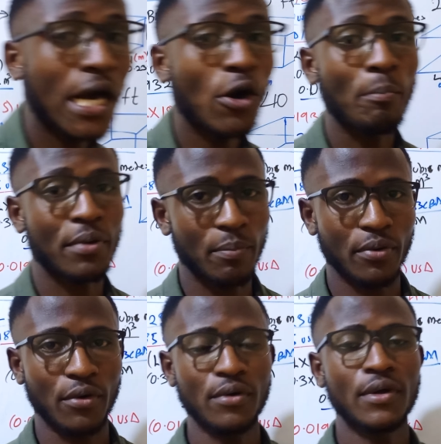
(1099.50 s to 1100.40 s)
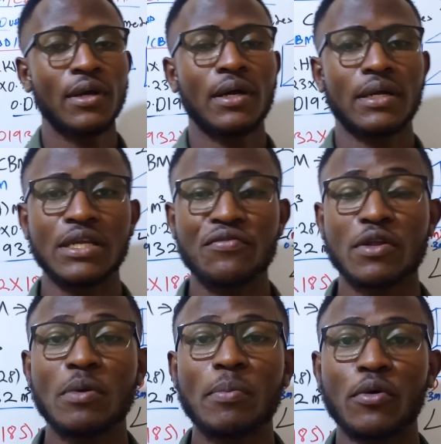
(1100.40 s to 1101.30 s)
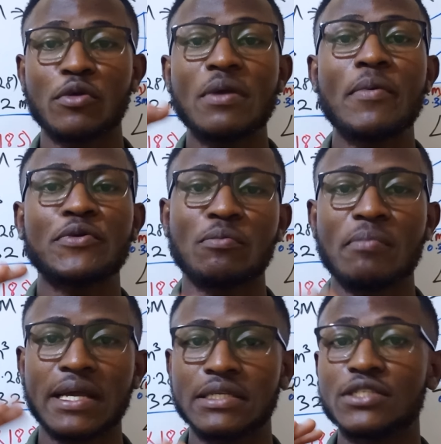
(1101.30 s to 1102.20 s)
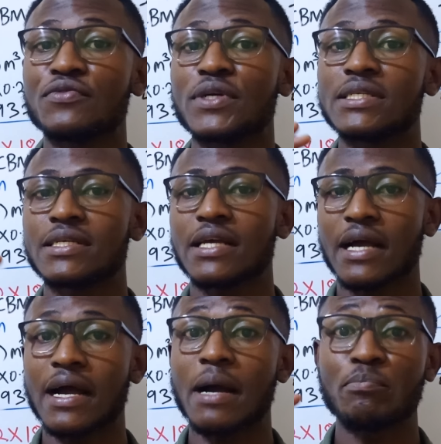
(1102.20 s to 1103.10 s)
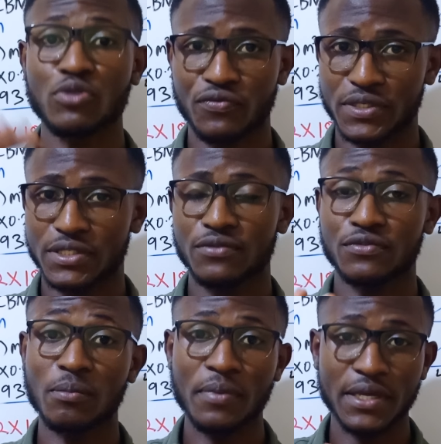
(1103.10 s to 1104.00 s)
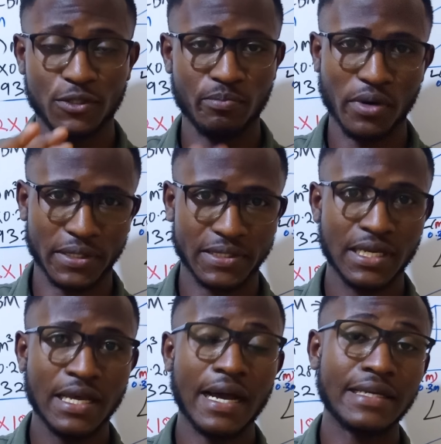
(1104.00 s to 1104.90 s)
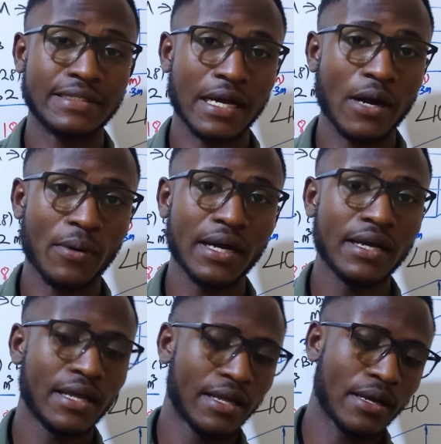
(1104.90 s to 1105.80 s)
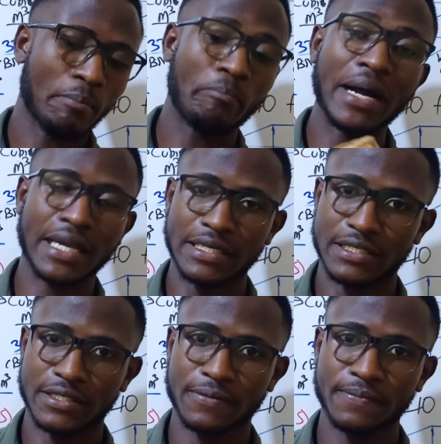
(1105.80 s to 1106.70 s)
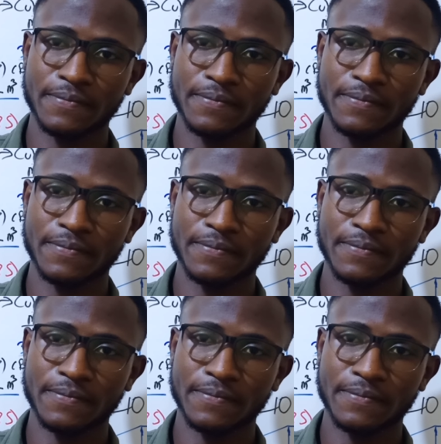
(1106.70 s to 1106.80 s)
how different people would be able to make different profits from this box as our package.